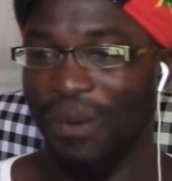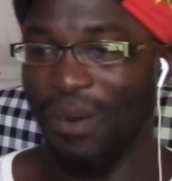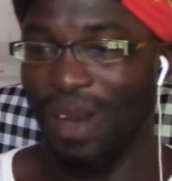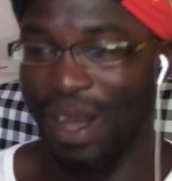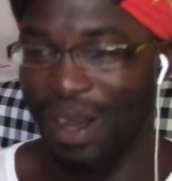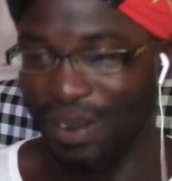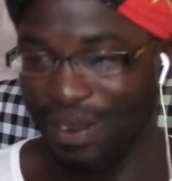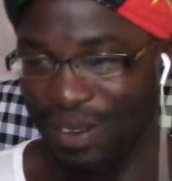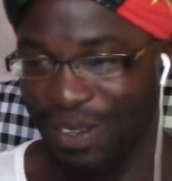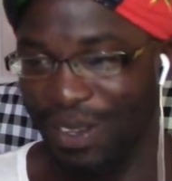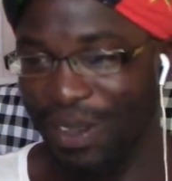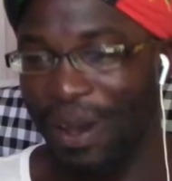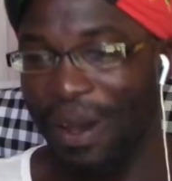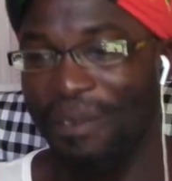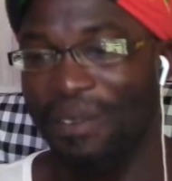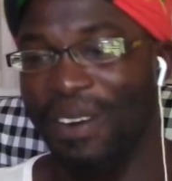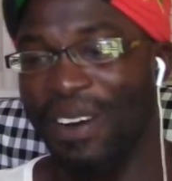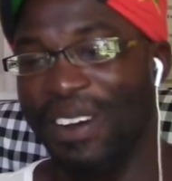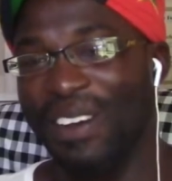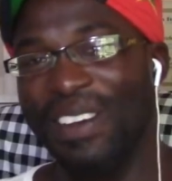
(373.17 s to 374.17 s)
wow, now
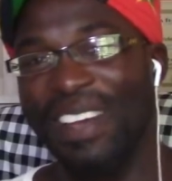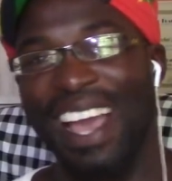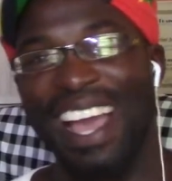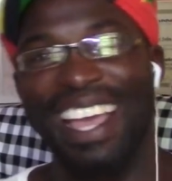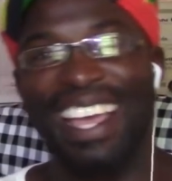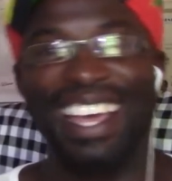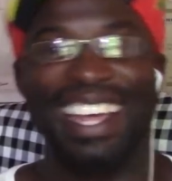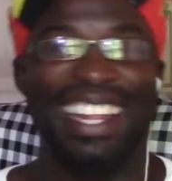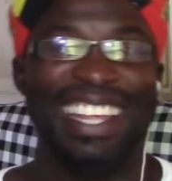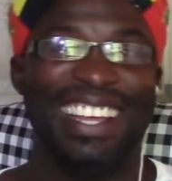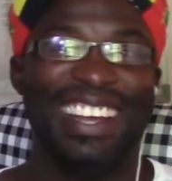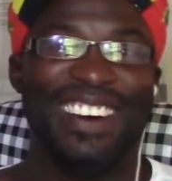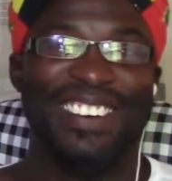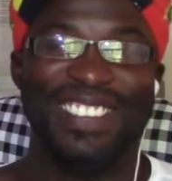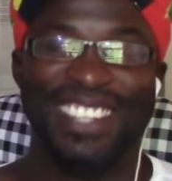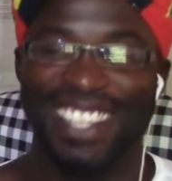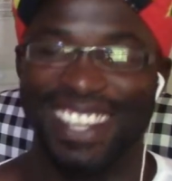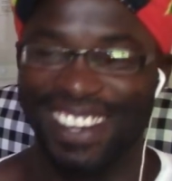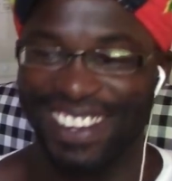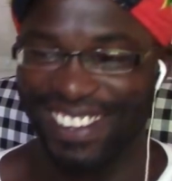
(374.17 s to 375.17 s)
I'm hungry. I get
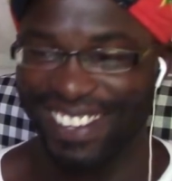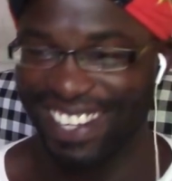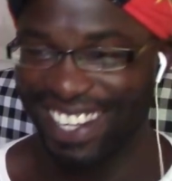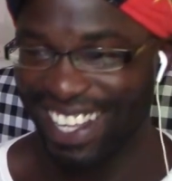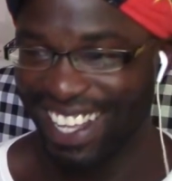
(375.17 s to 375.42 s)
hiccups now.